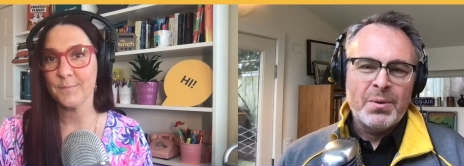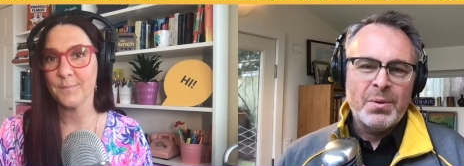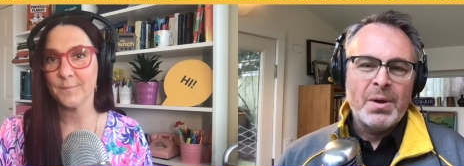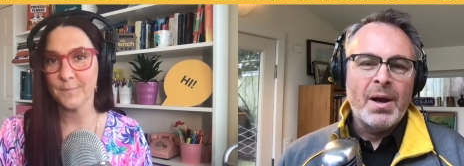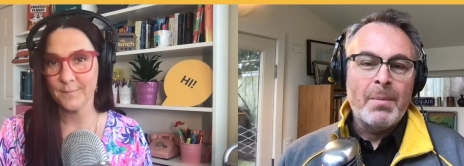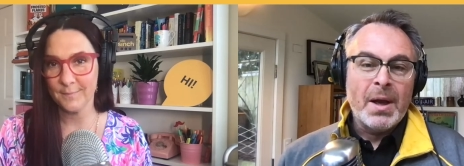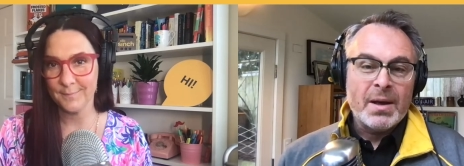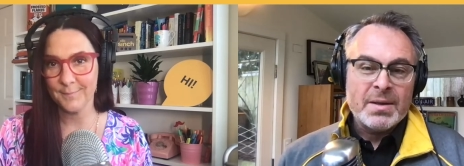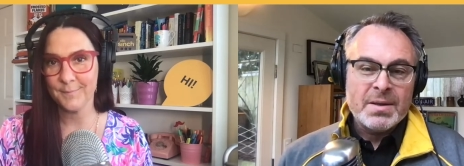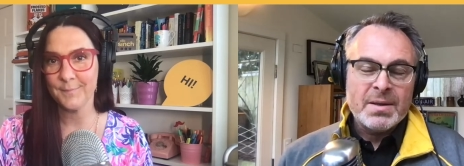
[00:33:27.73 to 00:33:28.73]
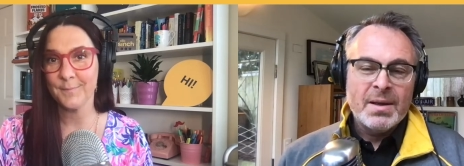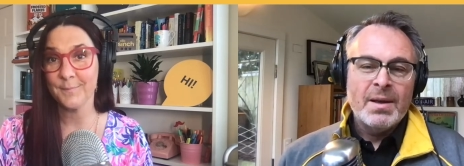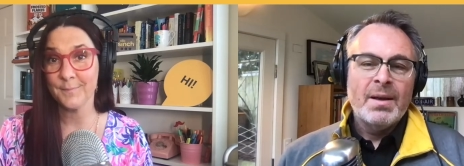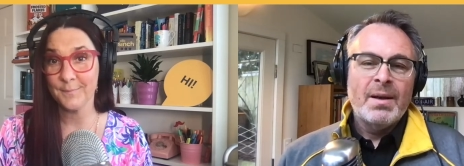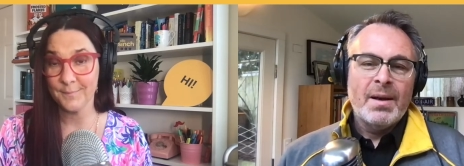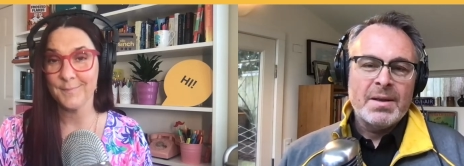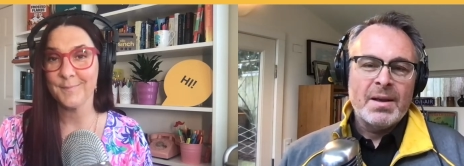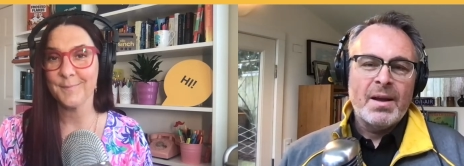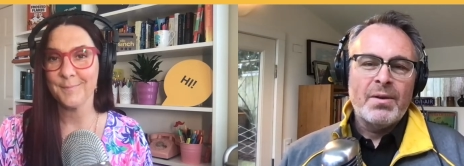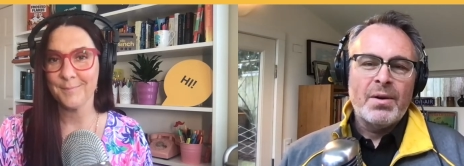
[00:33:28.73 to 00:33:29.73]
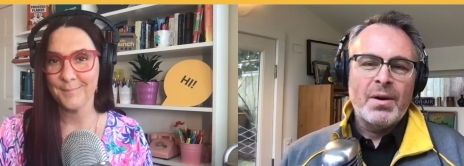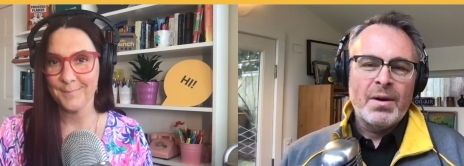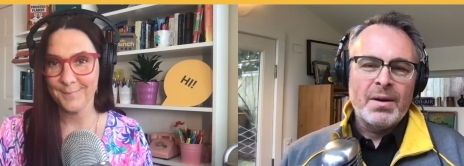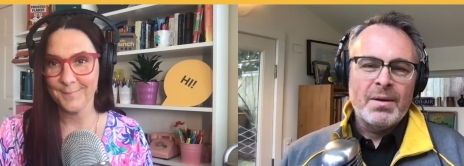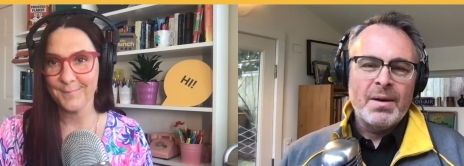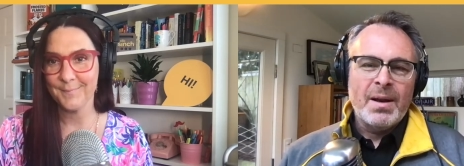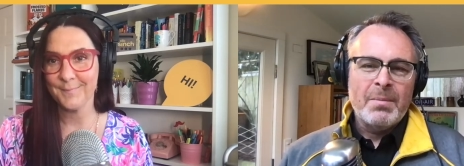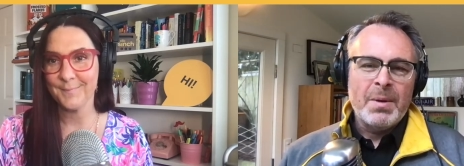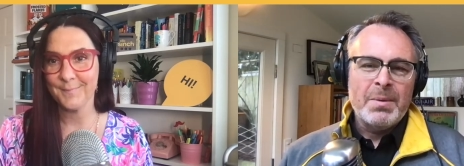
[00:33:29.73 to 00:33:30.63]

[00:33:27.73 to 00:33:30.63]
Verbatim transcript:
Speaker 1: through ComEx together and and